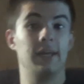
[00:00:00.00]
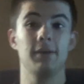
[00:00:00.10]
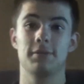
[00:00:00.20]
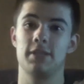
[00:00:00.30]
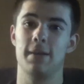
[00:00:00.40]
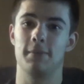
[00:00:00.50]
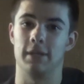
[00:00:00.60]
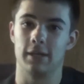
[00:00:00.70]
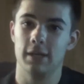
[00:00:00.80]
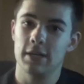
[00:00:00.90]
Hey, what's
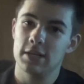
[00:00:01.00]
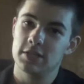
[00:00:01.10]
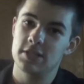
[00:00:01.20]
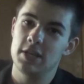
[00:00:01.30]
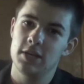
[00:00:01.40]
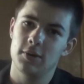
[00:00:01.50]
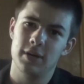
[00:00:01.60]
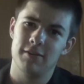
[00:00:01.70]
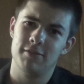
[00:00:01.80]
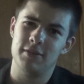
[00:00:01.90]
happening? CEO
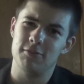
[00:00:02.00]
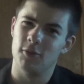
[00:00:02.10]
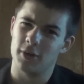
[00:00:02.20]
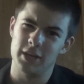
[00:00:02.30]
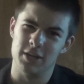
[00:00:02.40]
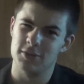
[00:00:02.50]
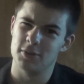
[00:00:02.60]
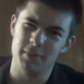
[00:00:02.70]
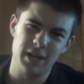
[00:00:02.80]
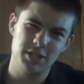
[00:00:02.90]
Dan54 here to
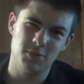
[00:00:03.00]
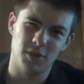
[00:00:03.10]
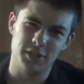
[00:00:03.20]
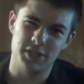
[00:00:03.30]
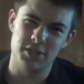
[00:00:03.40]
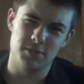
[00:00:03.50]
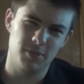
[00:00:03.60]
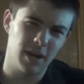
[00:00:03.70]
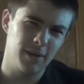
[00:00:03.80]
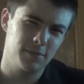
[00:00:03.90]
remind you all to
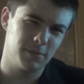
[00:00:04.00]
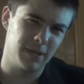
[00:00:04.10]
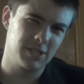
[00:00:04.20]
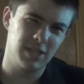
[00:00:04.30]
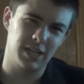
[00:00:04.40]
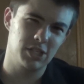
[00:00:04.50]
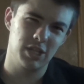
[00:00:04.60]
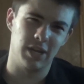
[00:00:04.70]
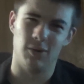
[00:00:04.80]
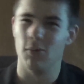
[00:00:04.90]
subscribe to my second
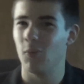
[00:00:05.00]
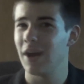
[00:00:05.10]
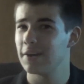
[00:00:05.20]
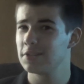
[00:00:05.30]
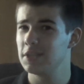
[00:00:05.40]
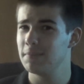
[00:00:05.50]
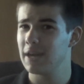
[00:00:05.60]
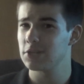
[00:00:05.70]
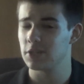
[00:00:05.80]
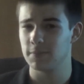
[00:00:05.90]
channel, YRC
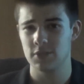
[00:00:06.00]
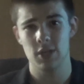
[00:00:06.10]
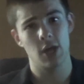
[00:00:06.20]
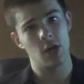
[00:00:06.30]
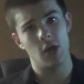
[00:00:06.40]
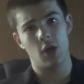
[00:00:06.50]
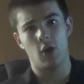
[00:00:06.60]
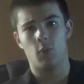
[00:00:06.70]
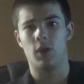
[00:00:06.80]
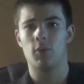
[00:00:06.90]
Mashups,
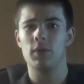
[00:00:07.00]
where